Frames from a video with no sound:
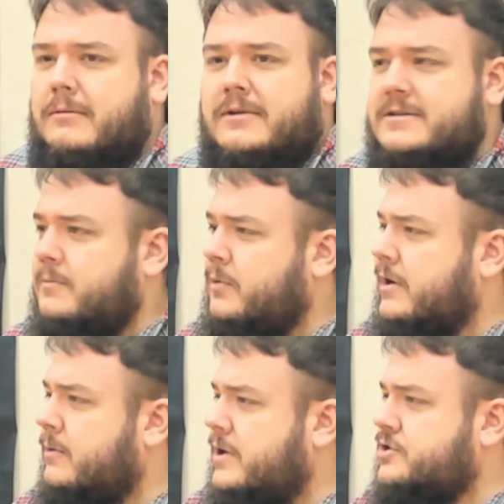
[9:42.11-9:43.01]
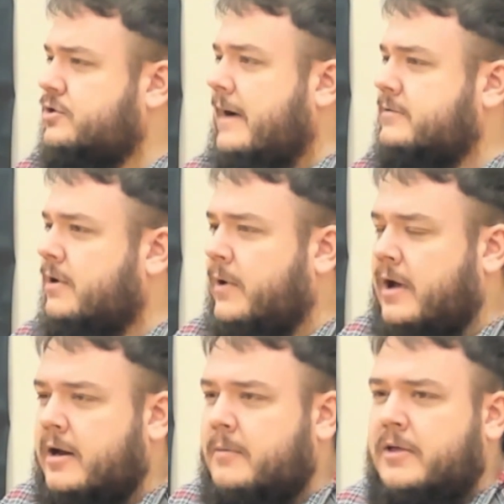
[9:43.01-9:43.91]
some weird witchcraft
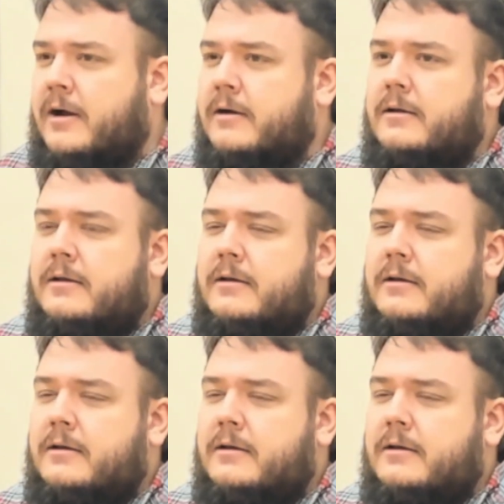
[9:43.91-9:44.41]
going on up there.